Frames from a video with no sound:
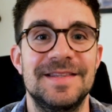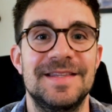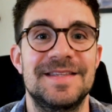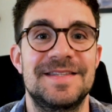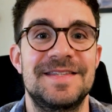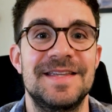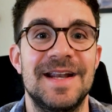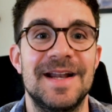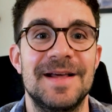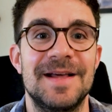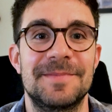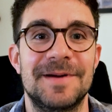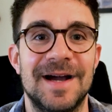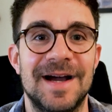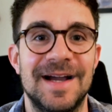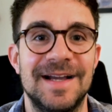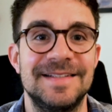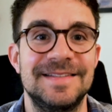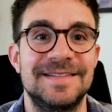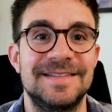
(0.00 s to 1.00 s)
the setup
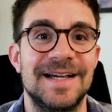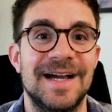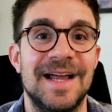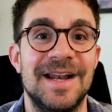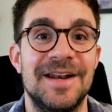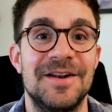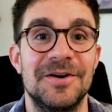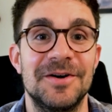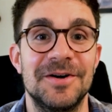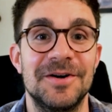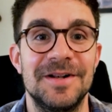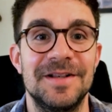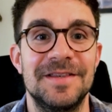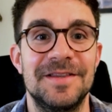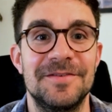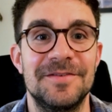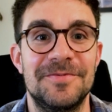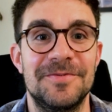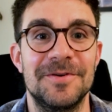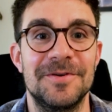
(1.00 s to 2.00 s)
guide, and all
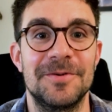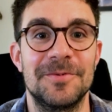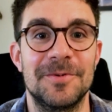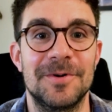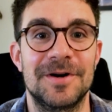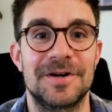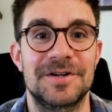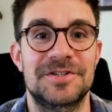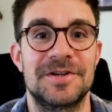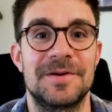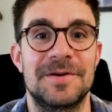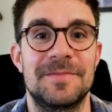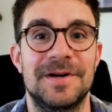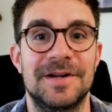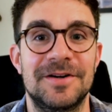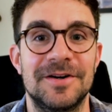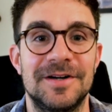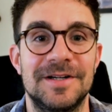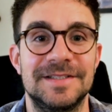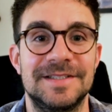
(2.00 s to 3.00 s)
the full workshop
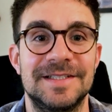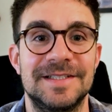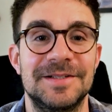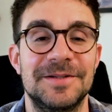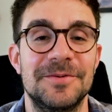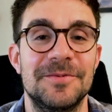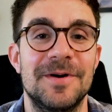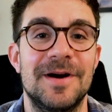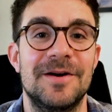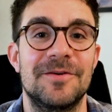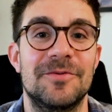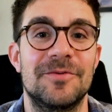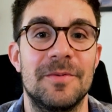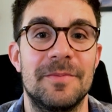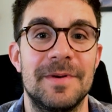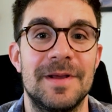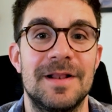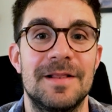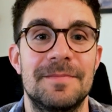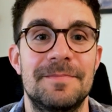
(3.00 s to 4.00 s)
recording where
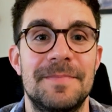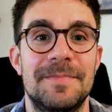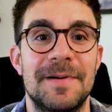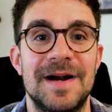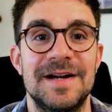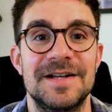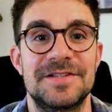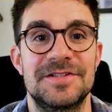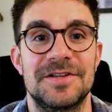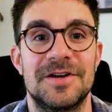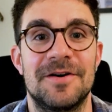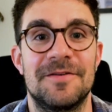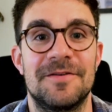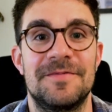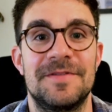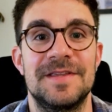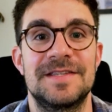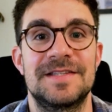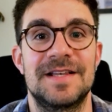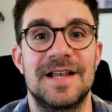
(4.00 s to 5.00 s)
build parts
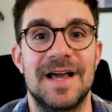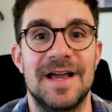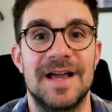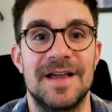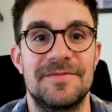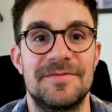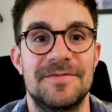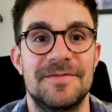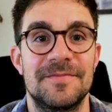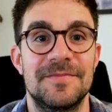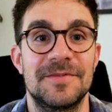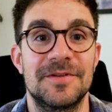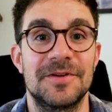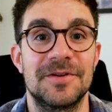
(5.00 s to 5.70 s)
of this live.